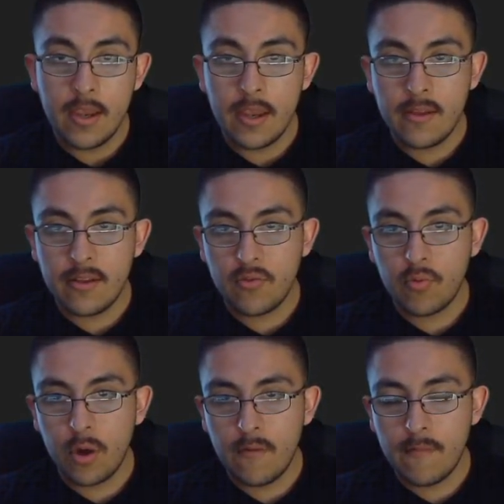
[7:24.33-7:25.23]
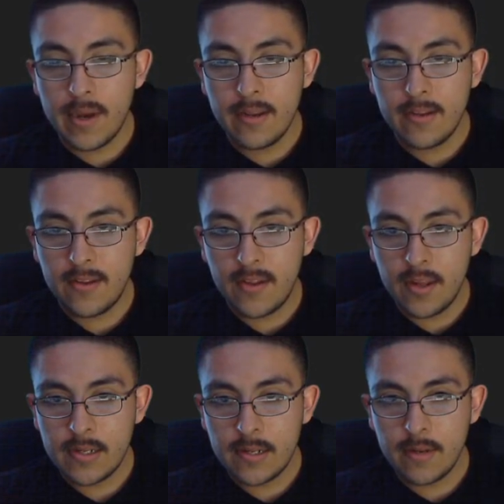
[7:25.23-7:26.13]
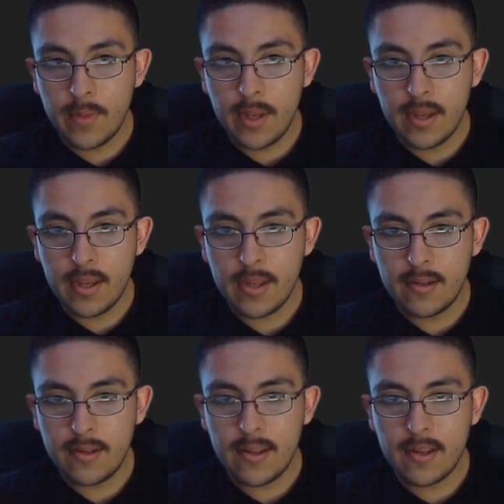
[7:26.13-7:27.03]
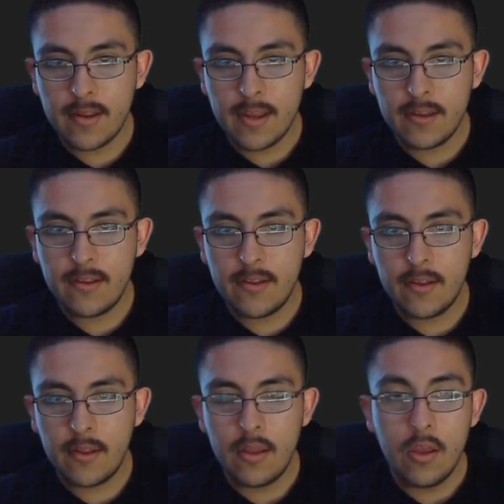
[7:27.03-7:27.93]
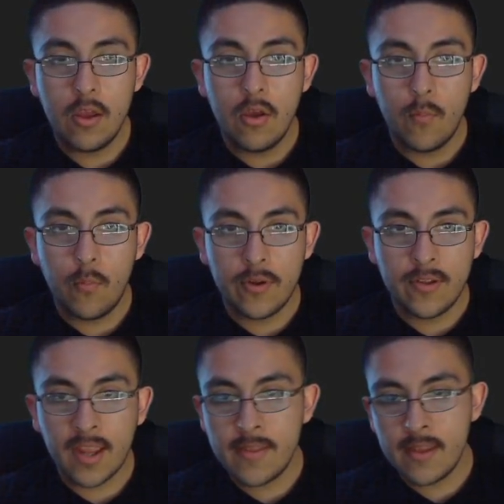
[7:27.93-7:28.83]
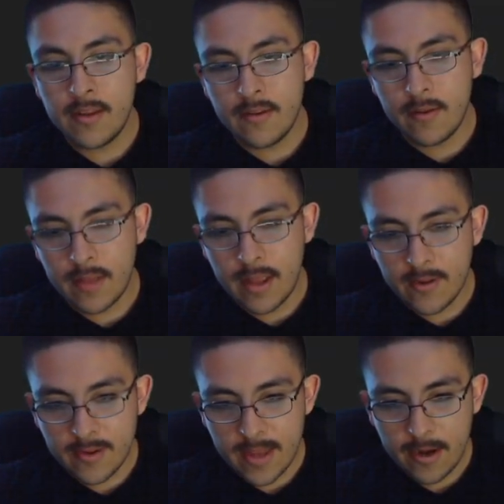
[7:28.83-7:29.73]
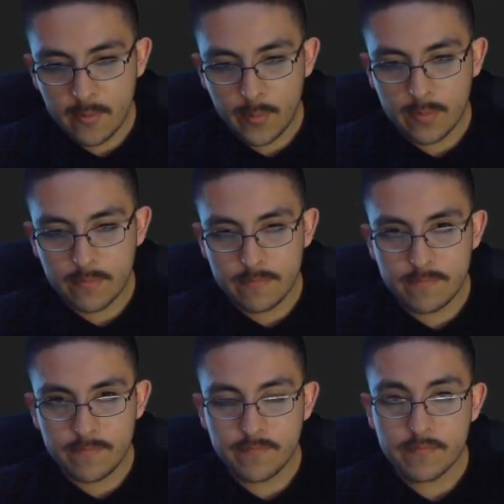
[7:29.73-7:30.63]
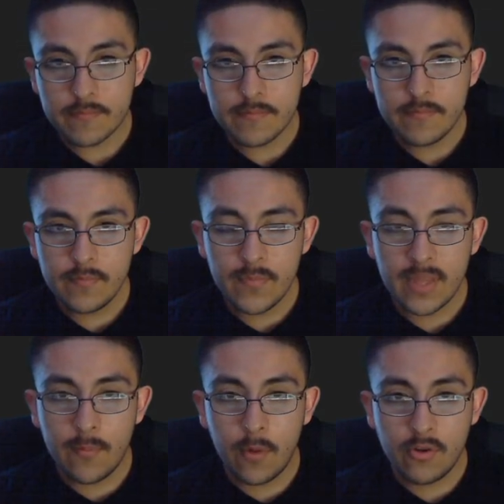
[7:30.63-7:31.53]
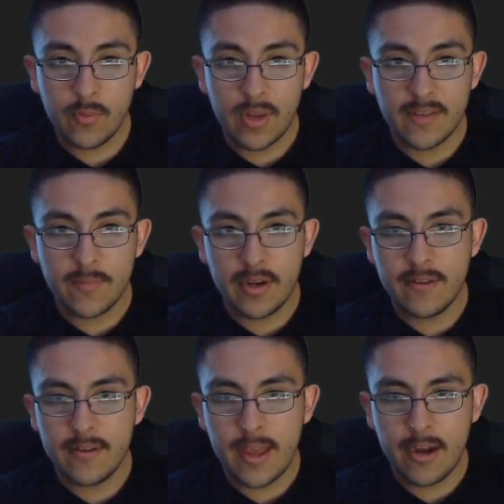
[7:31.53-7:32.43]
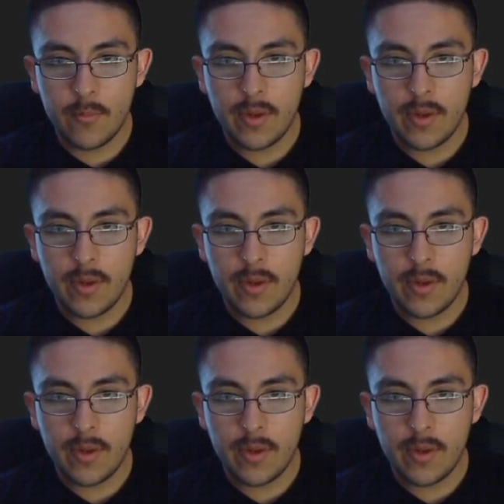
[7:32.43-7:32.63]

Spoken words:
And 12 minus 6 is going to be 6x. Once again, that doesn't add up. It multiplies, but it doesn't add up.